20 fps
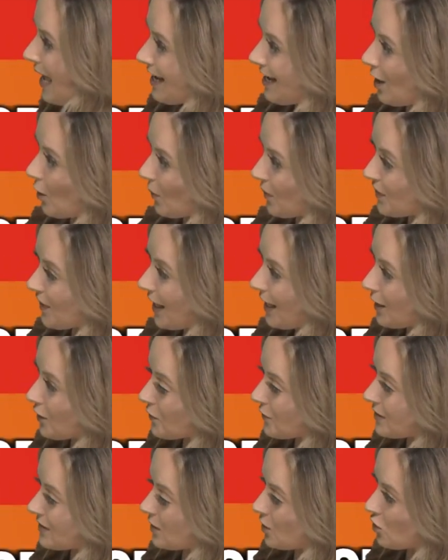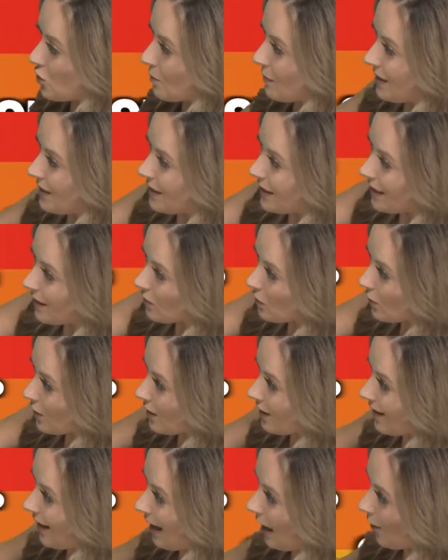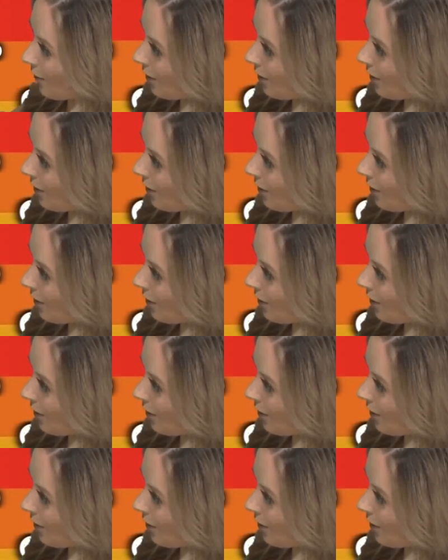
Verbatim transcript: Now with that increase in humidity, look at that.